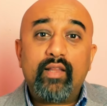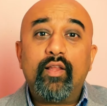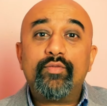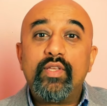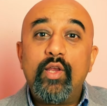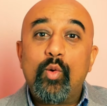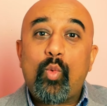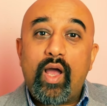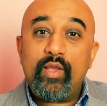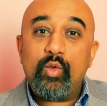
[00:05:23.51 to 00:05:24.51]
I'd love to hear
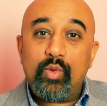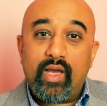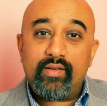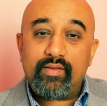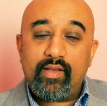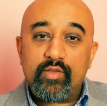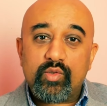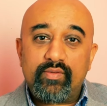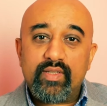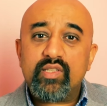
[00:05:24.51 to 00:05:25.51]
why you got into
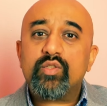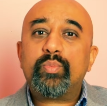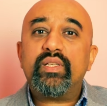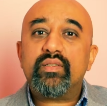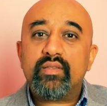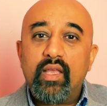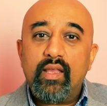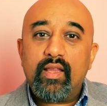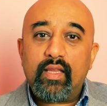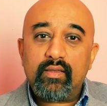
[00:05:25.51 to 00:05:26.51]
angel investing, so please
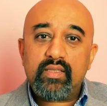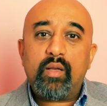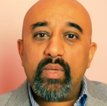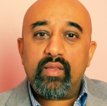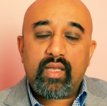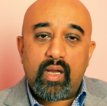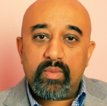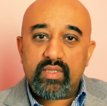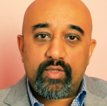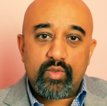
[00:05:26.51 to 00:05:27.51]
tell me in the
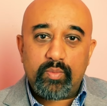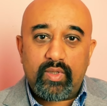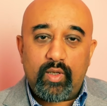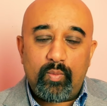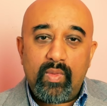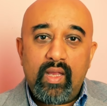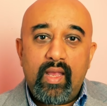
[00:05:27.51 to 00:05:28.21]
comment section below.